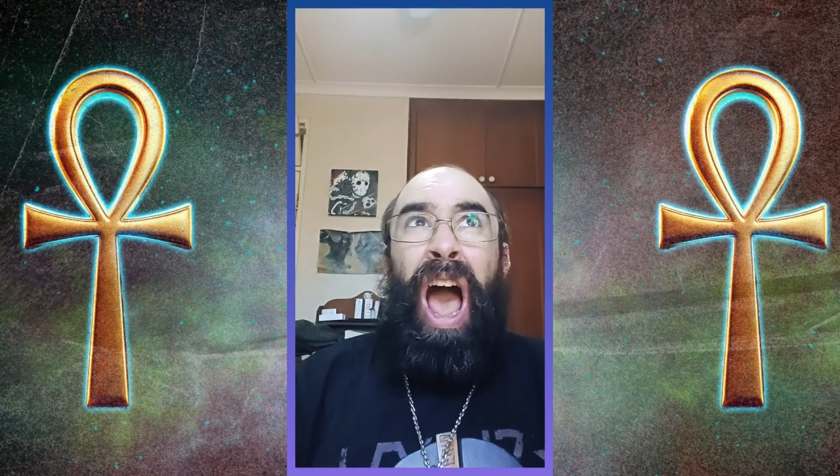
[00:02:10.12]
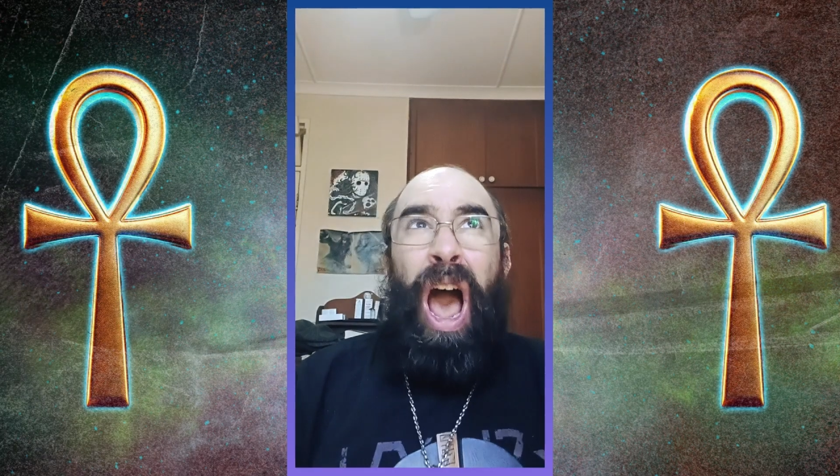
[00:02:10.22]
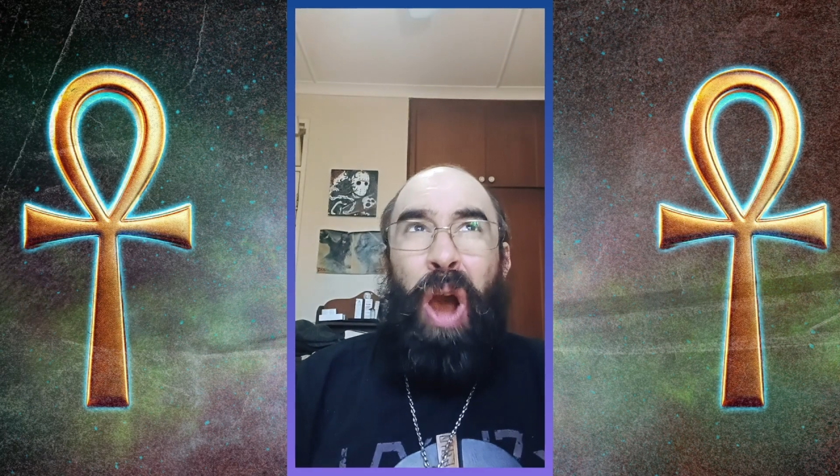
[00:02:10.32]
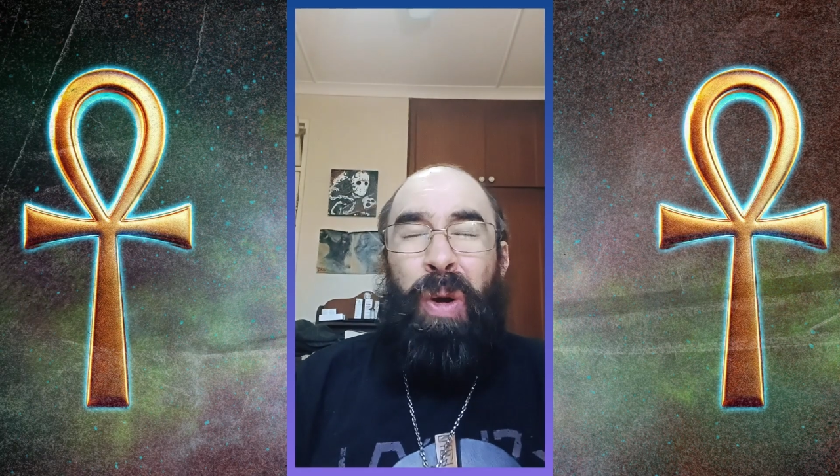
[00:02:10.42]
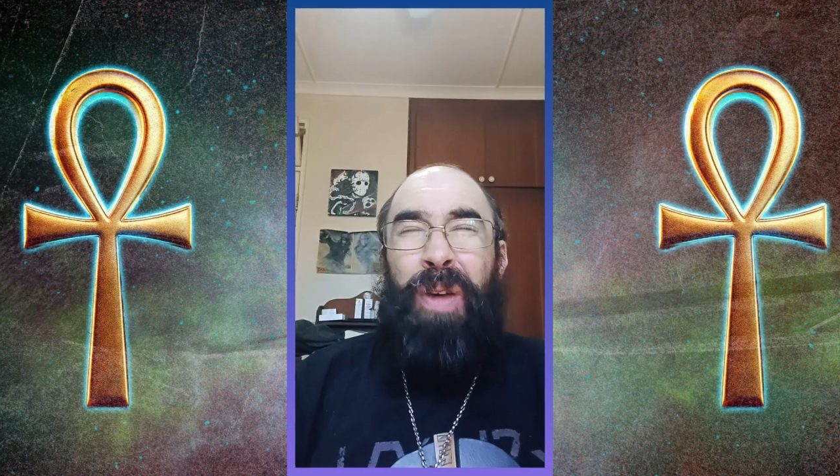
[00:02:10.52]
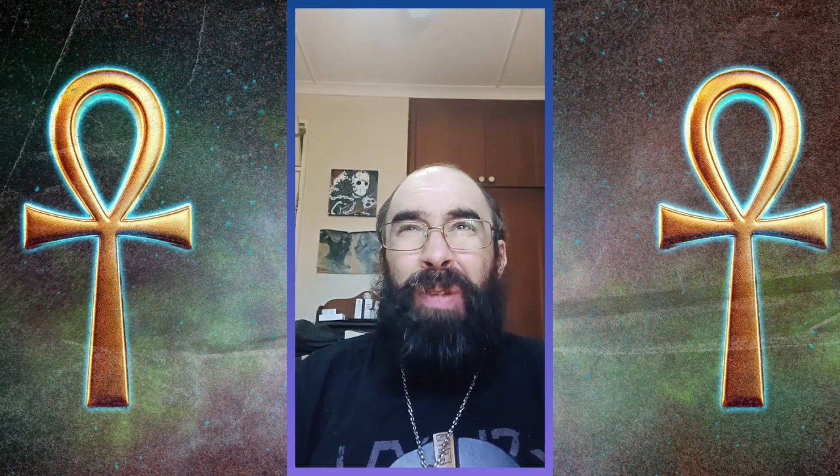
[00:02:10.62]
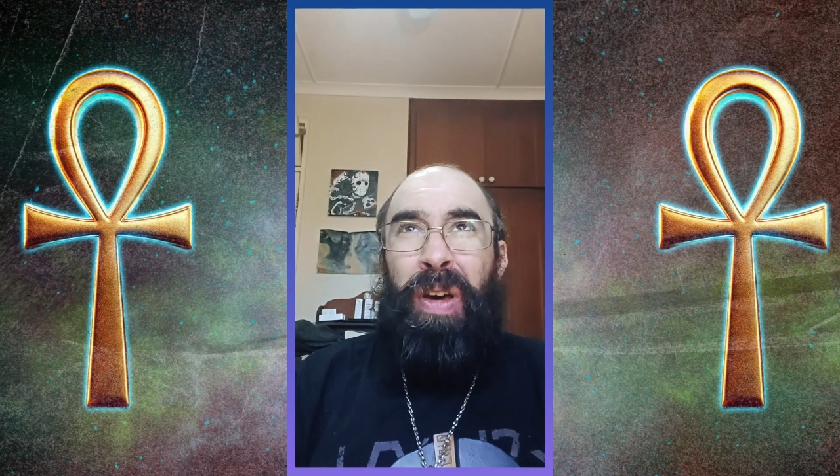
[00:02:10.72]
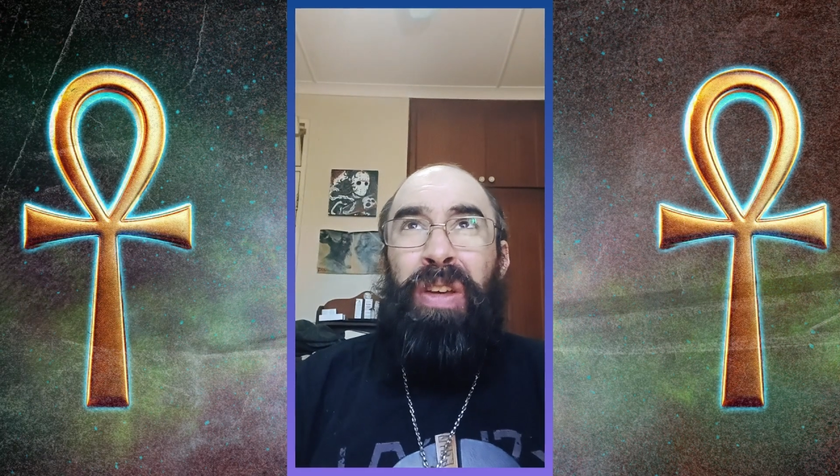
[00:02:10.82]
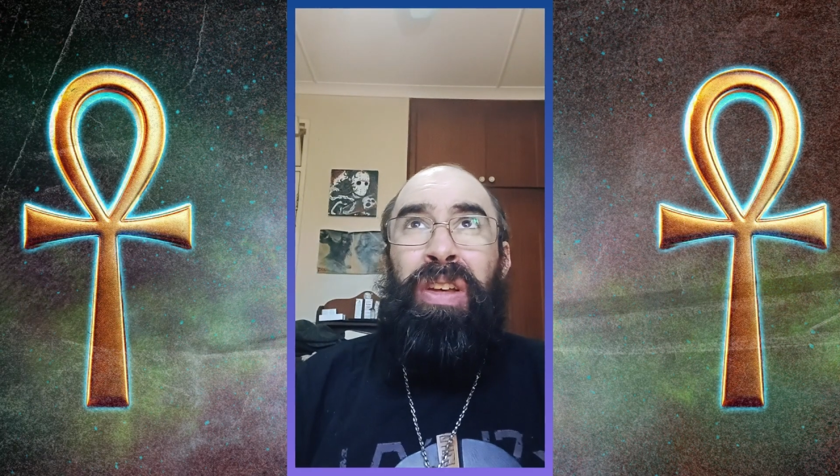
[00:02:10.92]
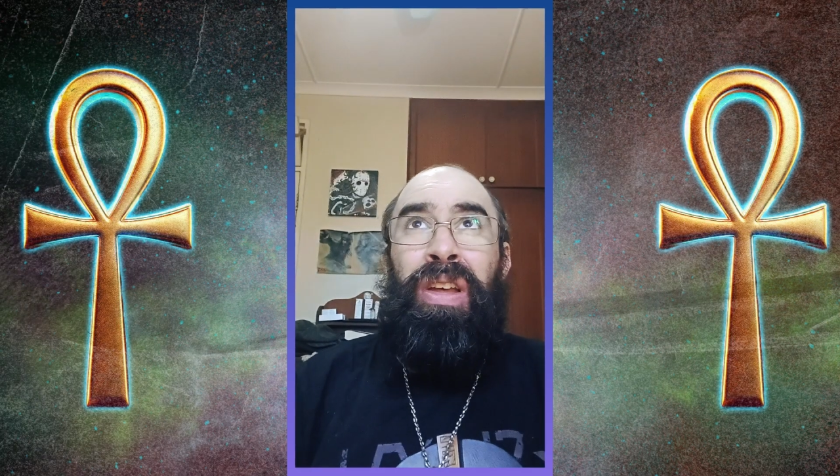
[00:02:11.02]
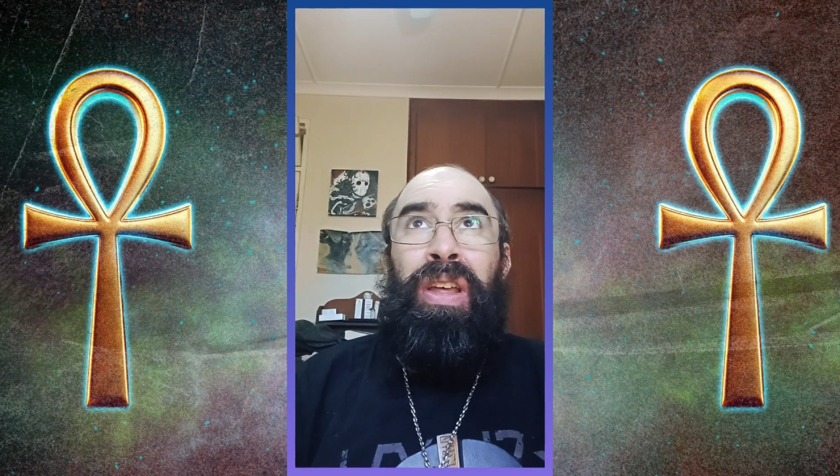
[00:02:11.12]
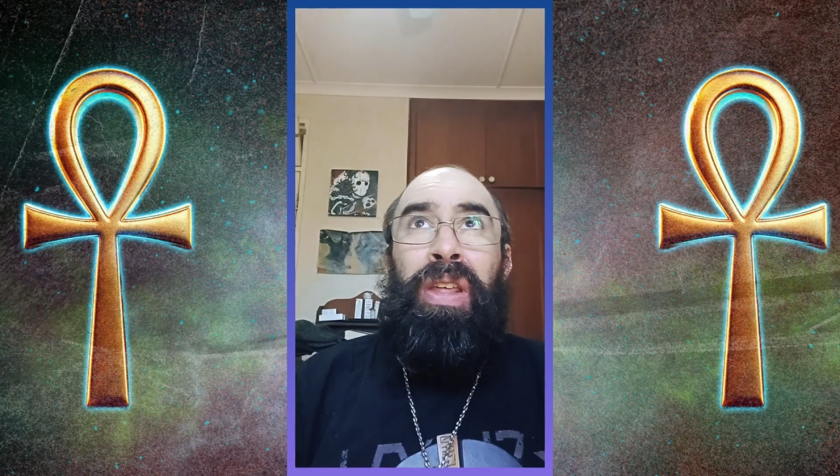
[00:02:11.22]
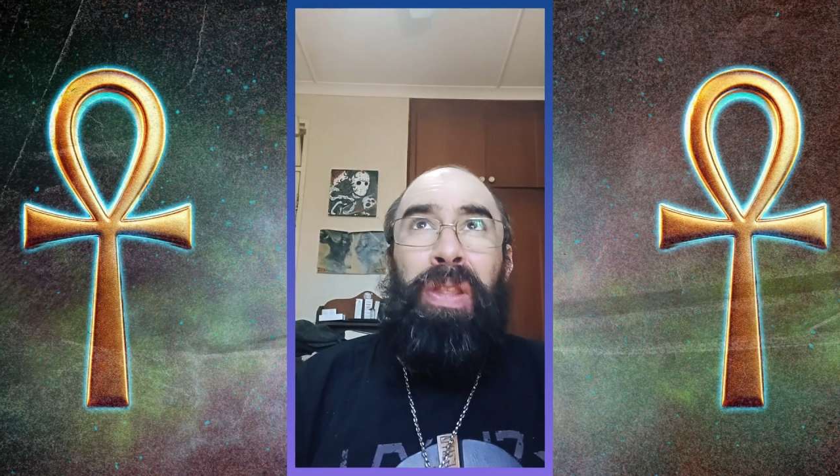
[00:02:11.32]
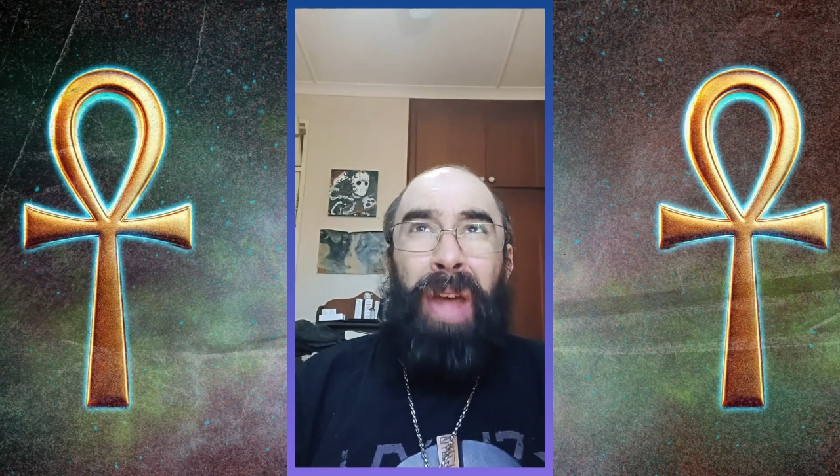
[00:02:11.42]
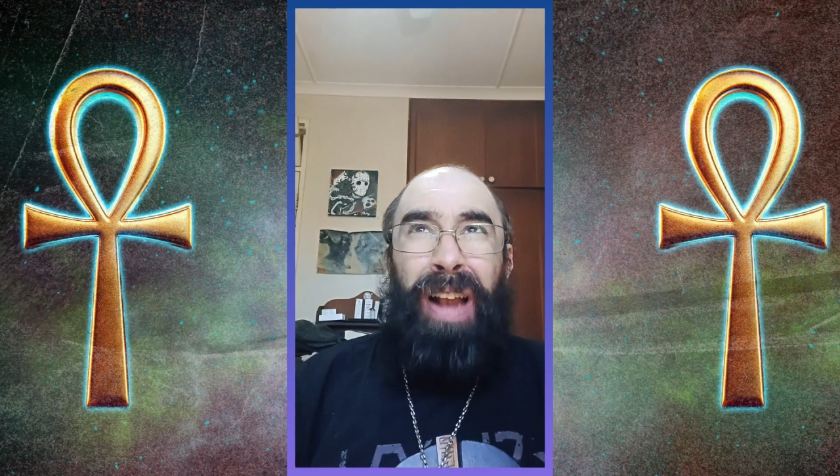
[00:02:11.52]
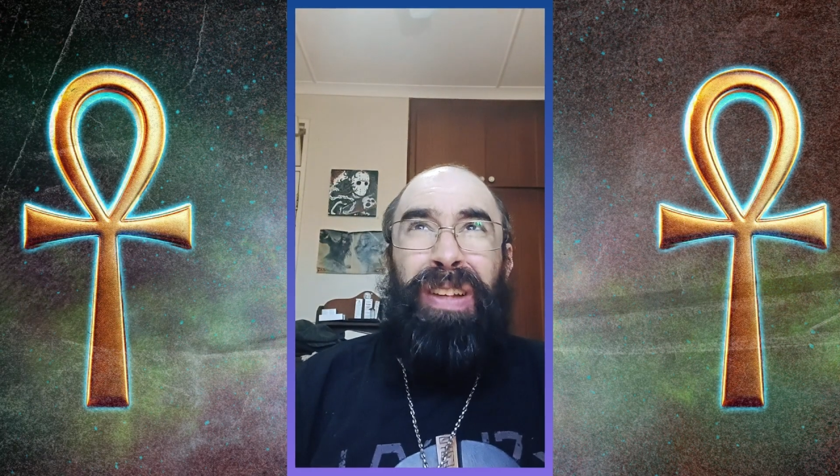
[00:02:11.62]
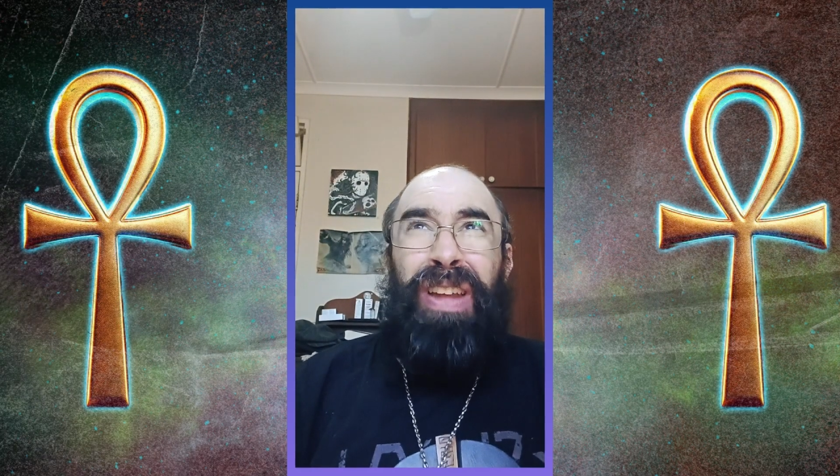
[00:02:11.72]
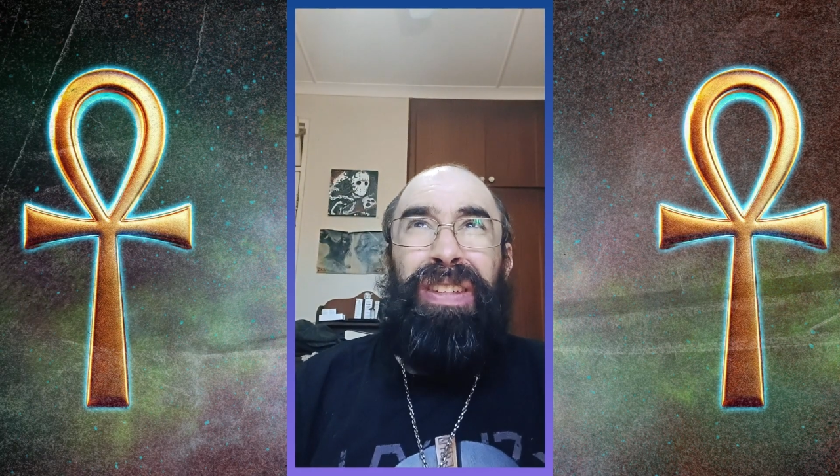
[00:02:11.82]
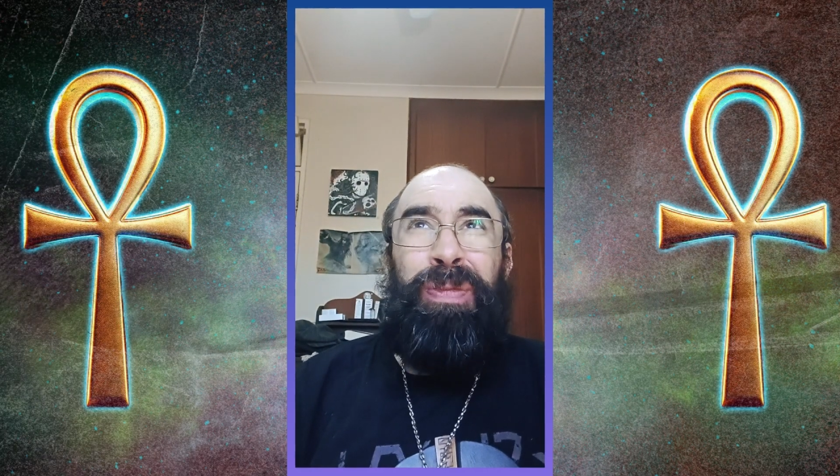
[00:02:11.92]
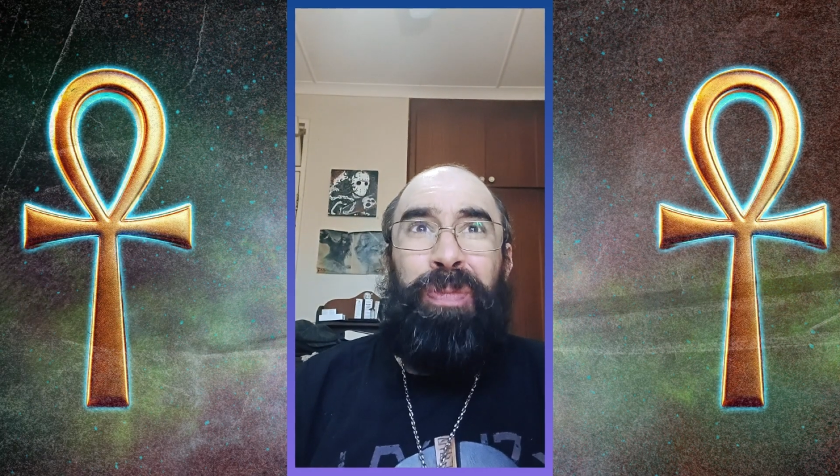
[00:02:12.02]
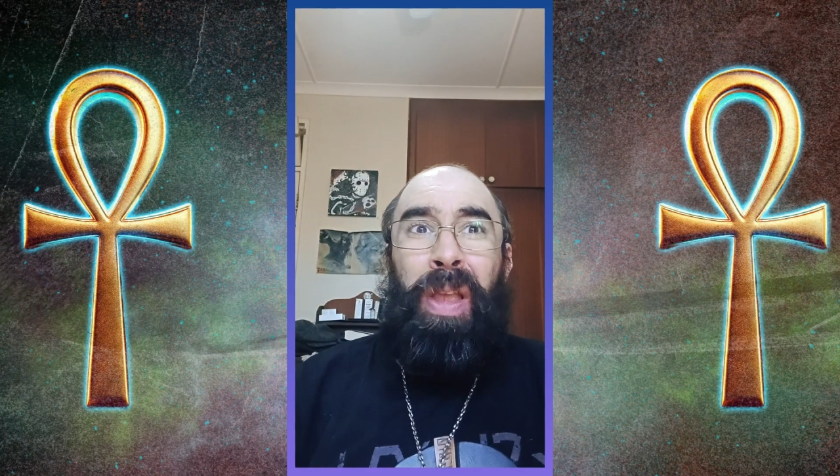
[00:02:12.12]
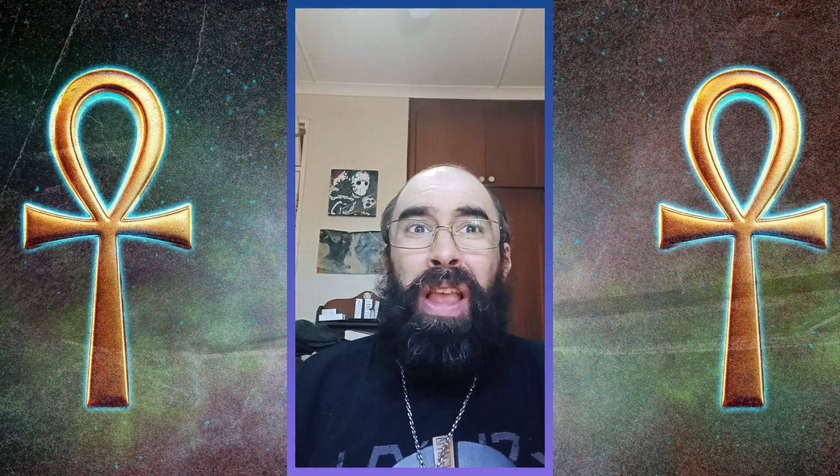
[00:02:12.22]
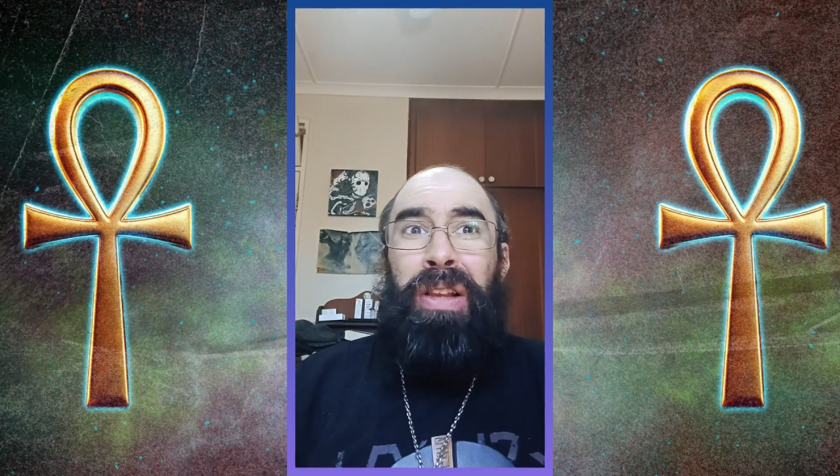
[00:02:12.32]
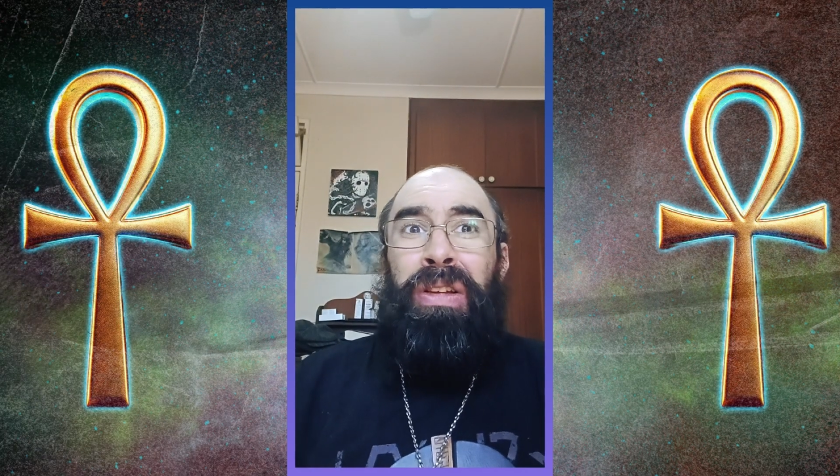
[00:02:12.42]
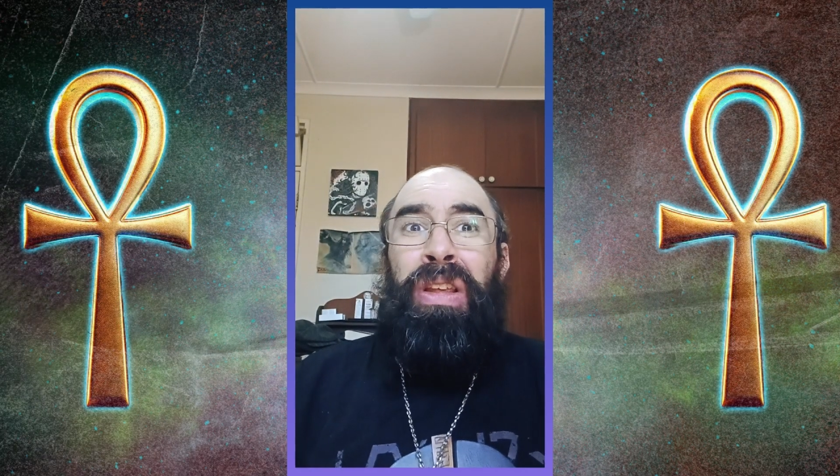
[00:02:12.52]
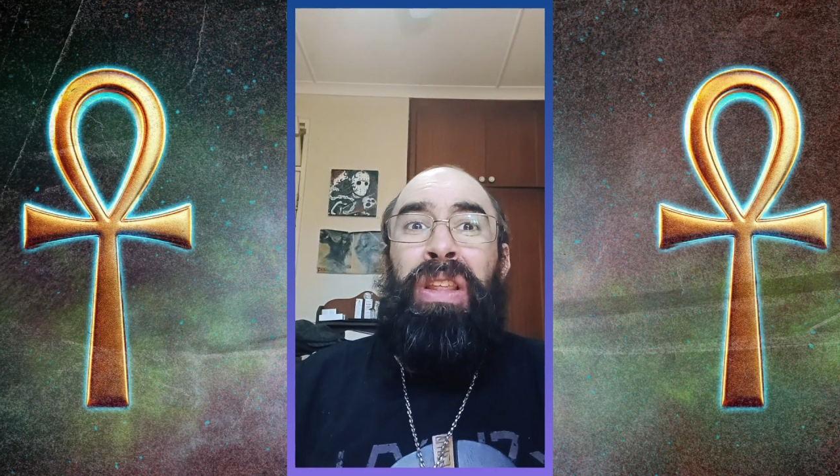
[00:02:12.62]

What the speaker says: However, that doesn't mean